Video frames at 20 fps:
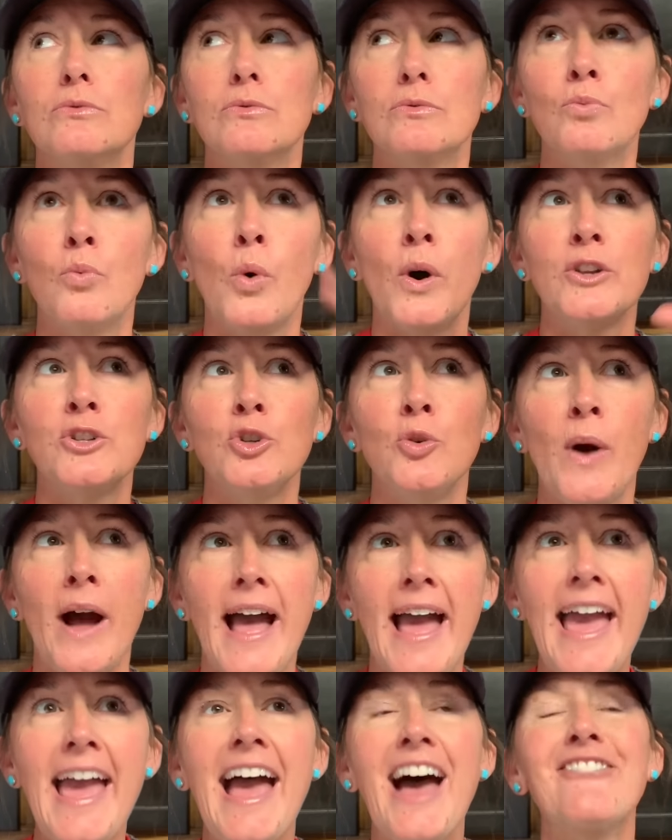what do I
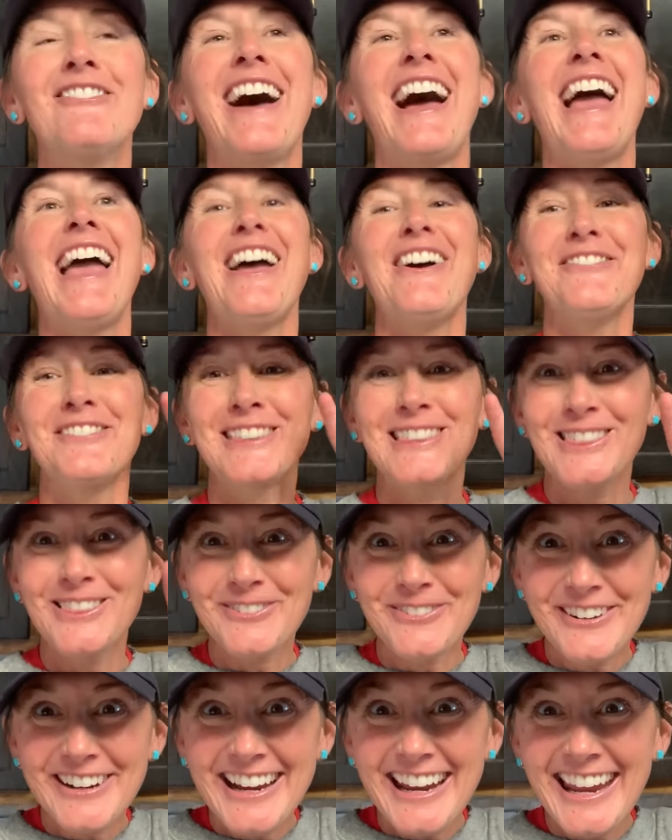have? I have
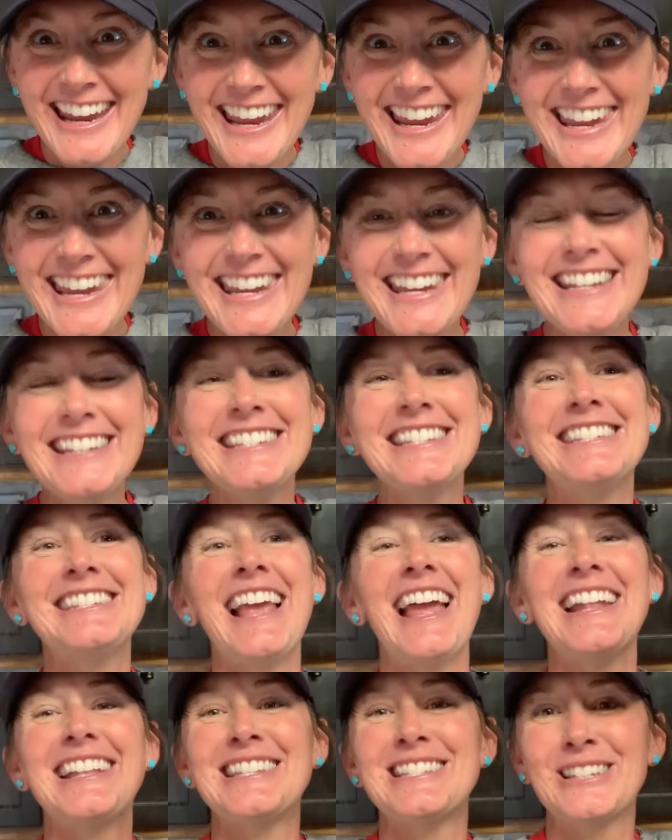three
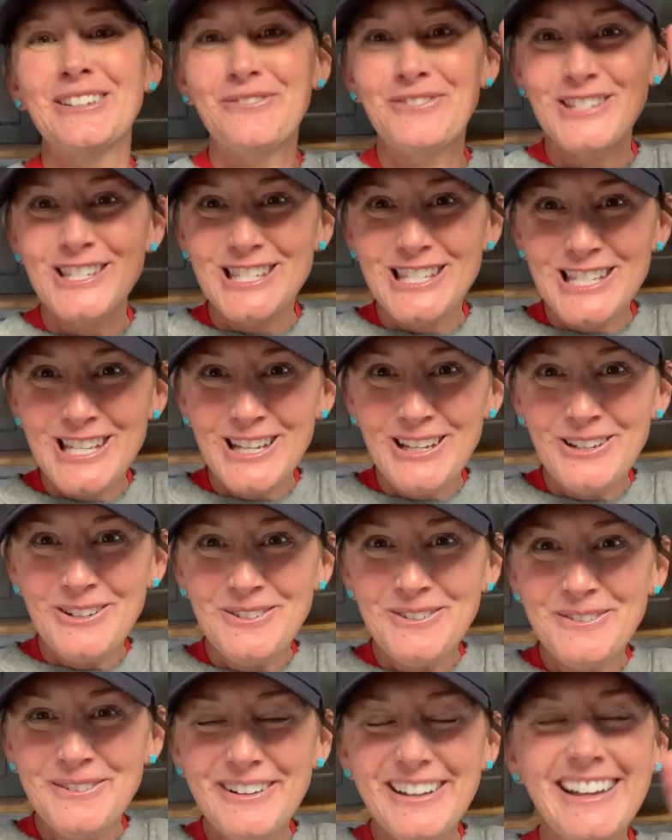sets of
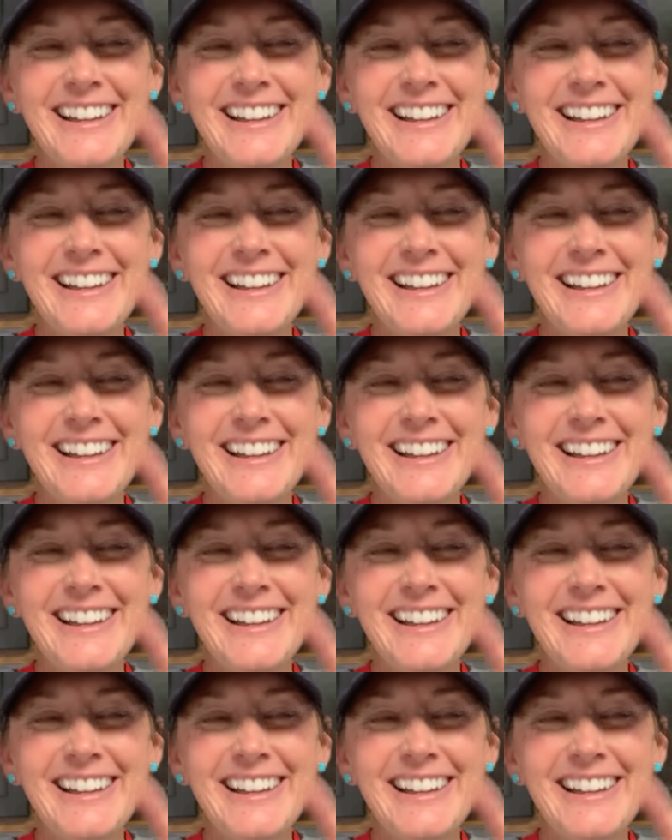two